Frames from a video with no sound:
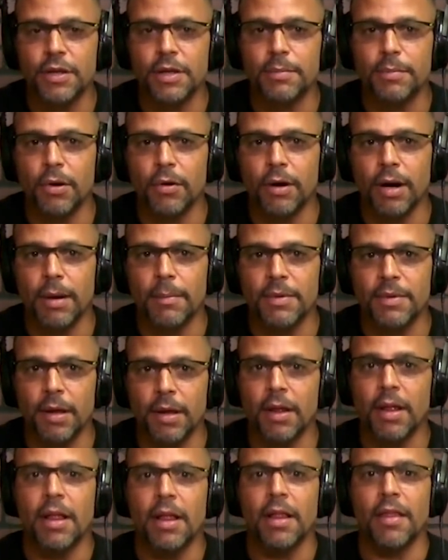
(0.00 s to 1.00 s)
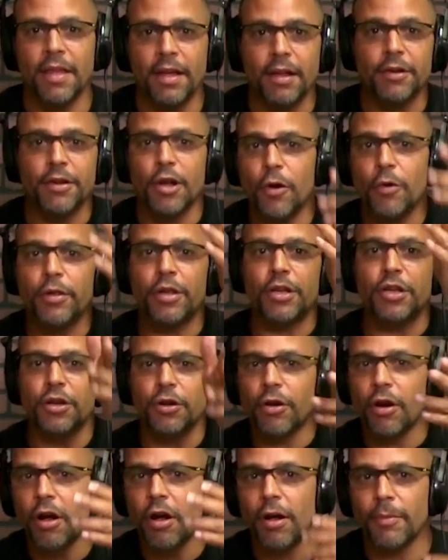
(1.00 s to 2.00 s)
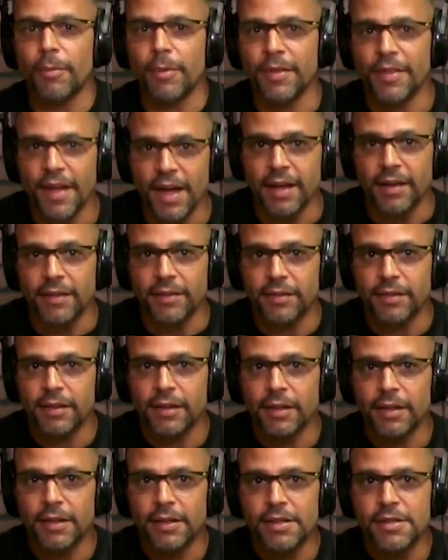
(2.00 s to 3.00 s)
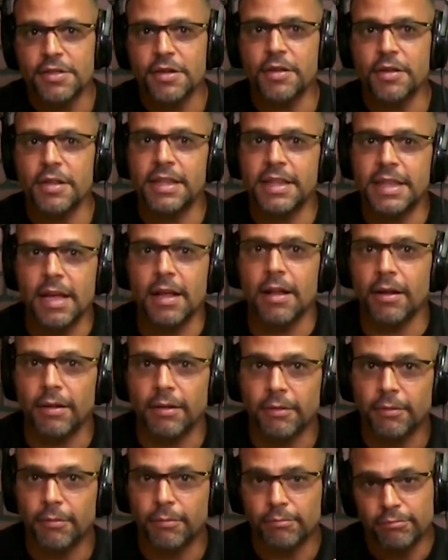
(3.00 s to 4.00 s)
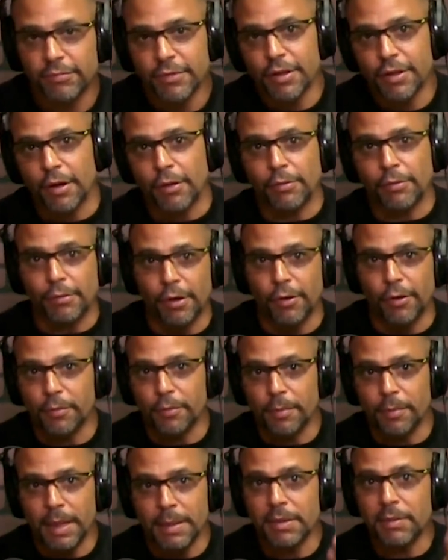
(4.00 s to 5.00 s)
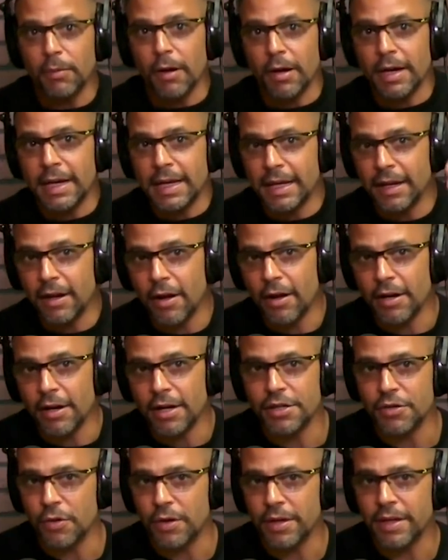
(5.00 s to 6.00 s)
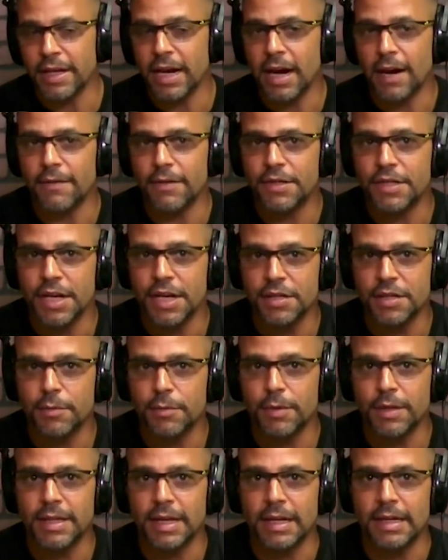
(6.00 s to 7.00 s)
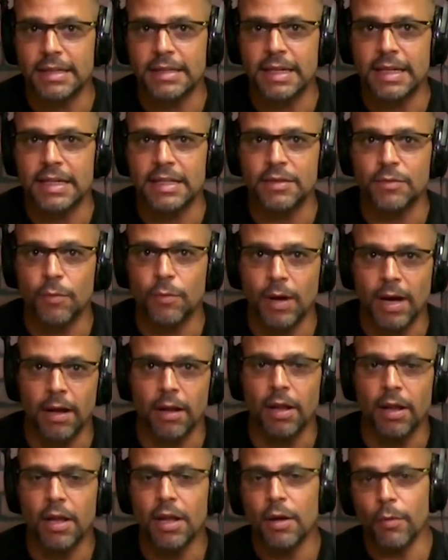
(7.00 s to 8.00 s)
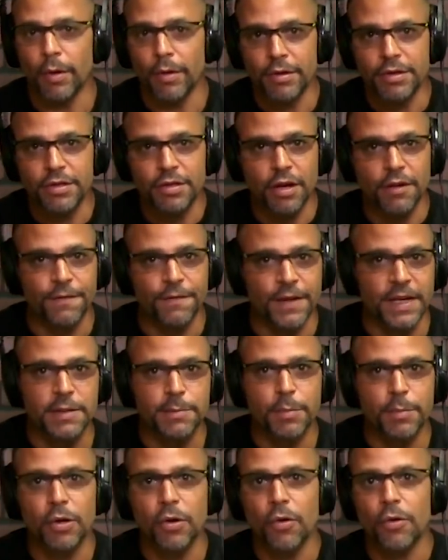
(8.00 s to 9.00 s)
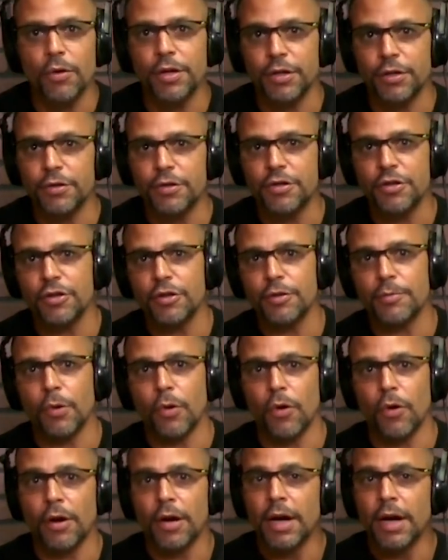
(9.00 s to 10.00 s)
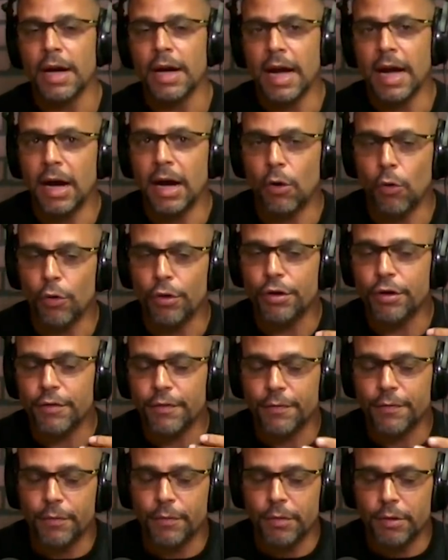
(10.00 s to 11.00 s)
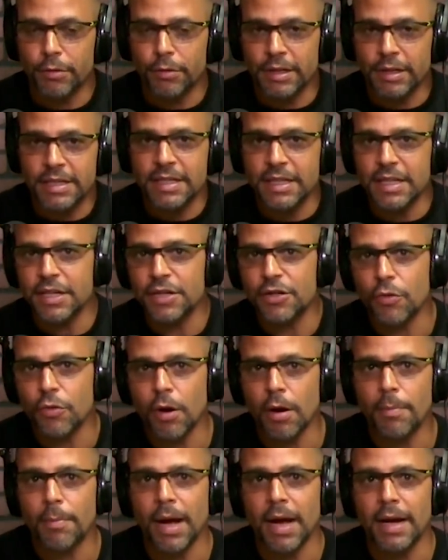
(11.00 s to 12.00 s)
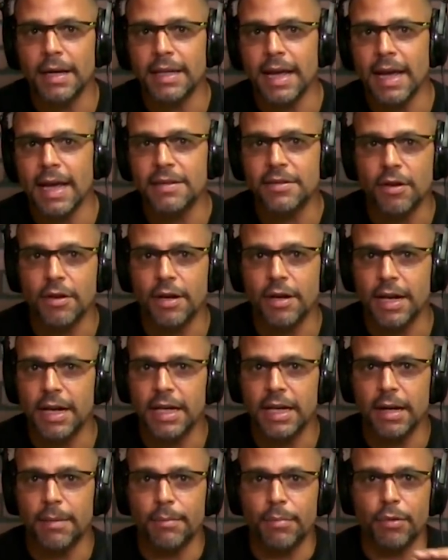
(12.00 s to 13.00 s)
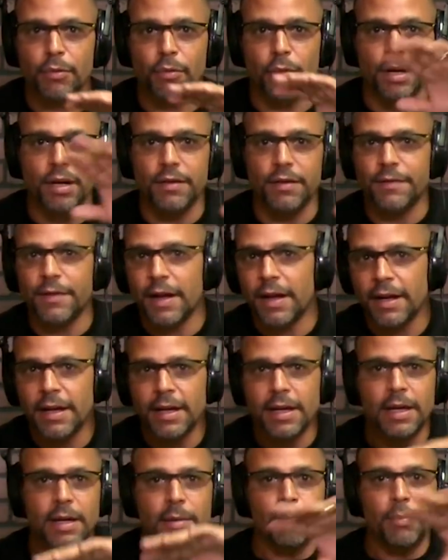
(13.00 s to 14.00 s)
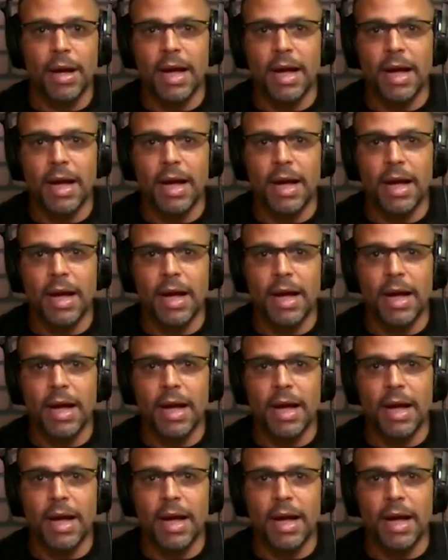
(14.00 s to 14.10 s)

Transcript: can join the program as well. They'll know that you're on with us so that they'll, who knows, maybe you want to get on and join the conversation with us as well. Whether it's on Facebook or YouTube or you're listening to our podcast on any number one of